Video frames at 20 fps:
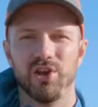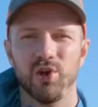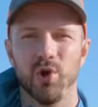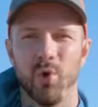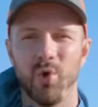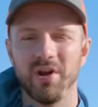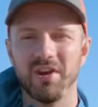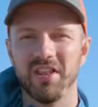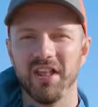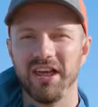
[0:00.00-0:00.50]
No
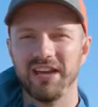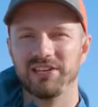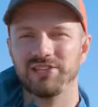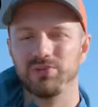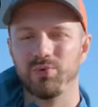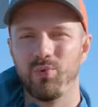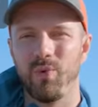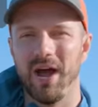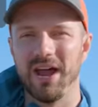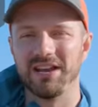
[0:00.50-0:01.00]
one
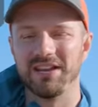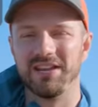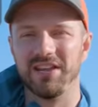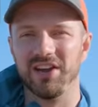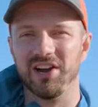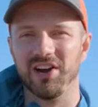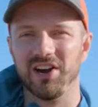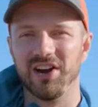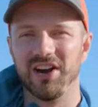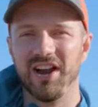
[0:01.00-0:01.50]
likes wet
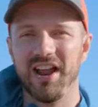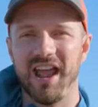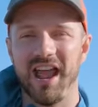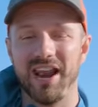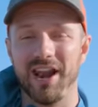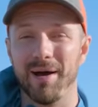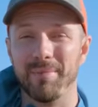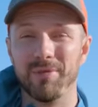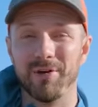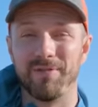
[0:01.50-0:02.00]
gear,
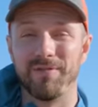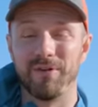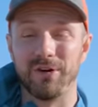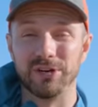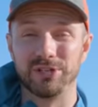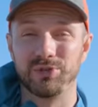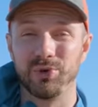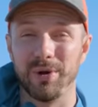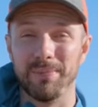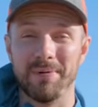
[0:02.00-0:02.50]
and I'm the
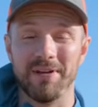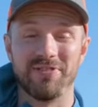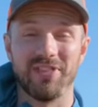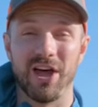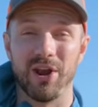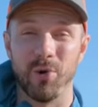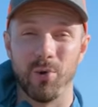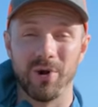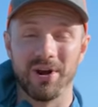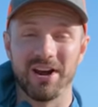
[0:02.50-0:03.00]
first to admit
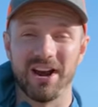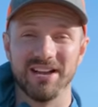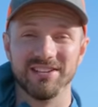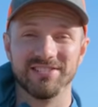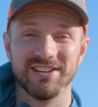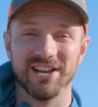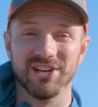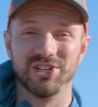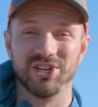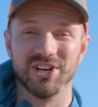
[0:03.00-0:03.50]
that
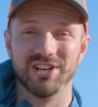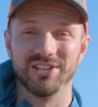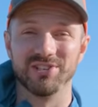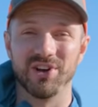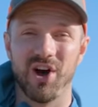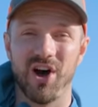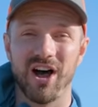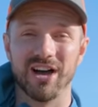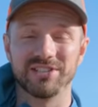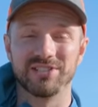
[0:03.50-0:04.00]
organization is
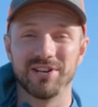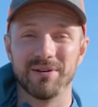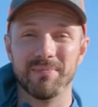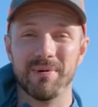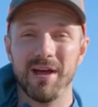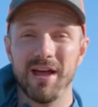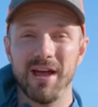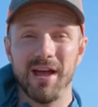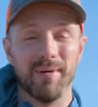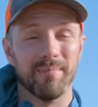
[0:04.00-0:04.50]
awesome,
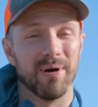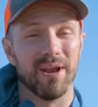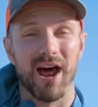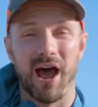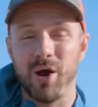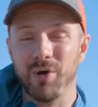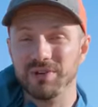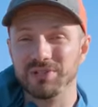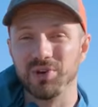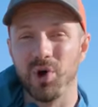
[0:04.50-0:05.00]
but
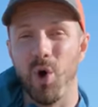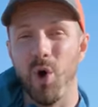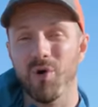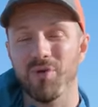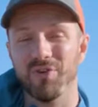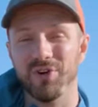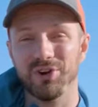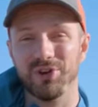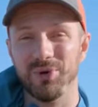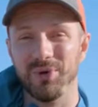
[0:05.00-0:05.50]
I was
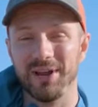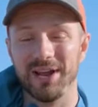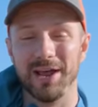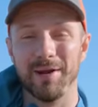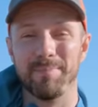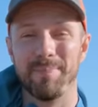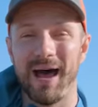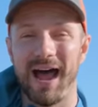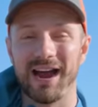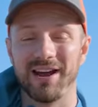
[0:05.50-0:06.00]
overdoing
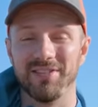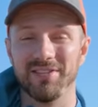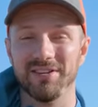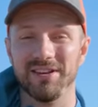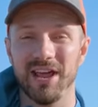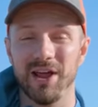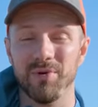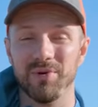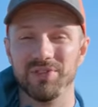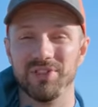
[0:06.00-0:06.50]
it back in the
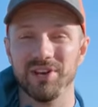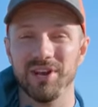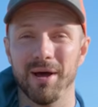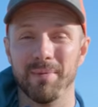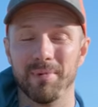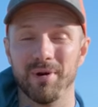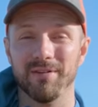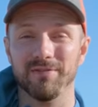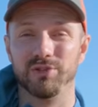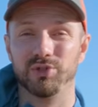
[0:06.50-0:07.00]
day with the
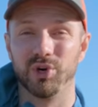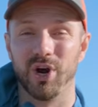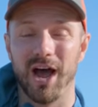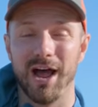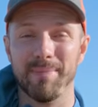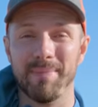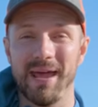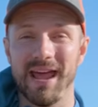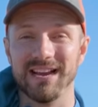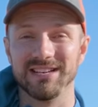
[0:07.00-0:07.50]
number of
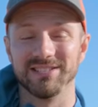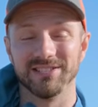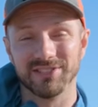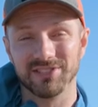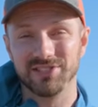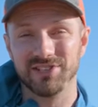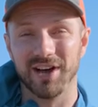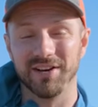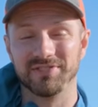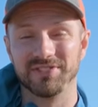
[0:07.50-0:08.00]
dry bags and
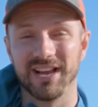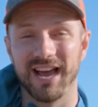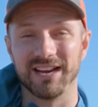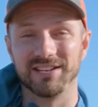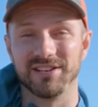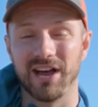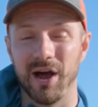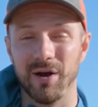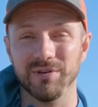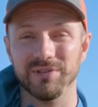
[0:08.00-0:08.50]
stuff
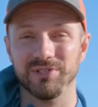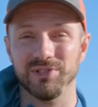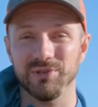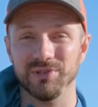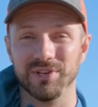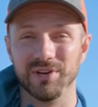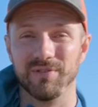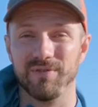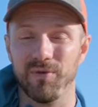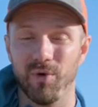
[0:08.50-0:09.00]
sacks I was
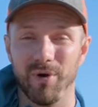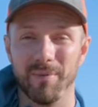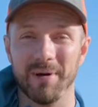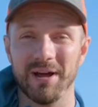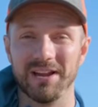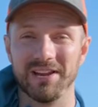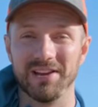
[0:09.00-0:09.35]
using for my